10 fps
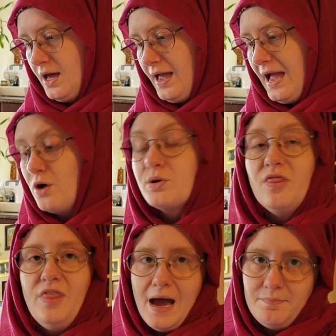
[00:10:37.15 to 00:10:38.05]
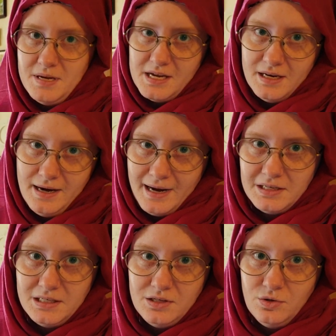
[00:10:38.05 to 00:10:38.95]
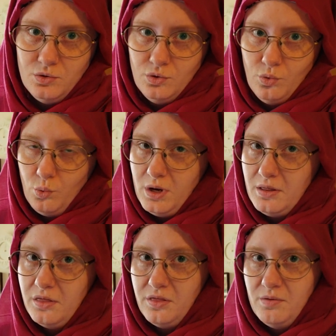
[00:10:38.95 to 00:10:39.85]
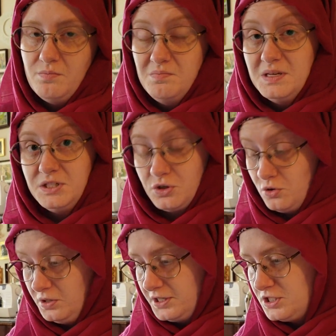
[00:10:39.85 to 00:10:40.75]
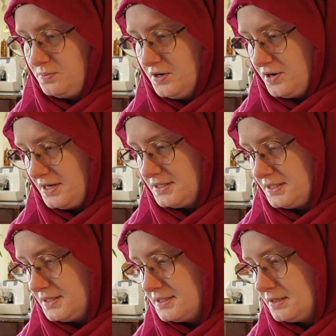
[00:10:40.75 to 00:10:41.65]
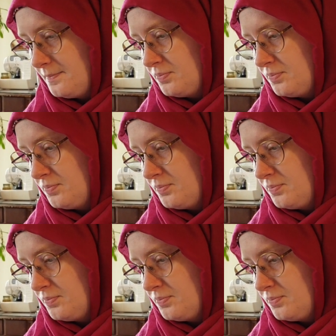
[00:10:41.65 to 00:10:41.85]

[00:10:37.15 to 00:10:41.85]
How can that be connected with mystical experiences?